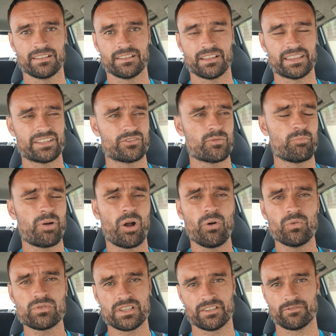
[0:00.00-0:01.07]
Like, they're
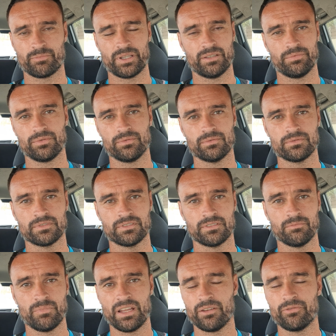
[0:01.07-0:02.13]
repulsive people.
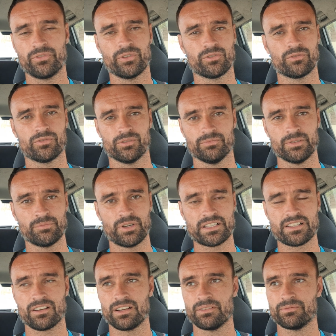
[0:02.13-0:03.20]
I met a few of them in my
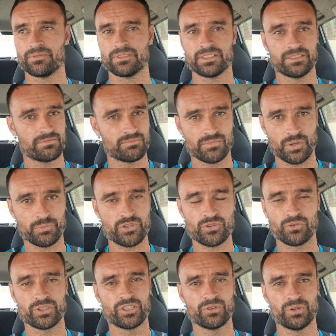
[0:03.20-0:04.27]
time, and I'm
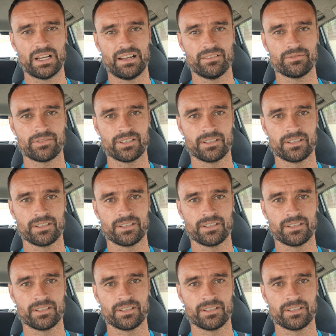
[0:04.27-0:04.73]
sure you have.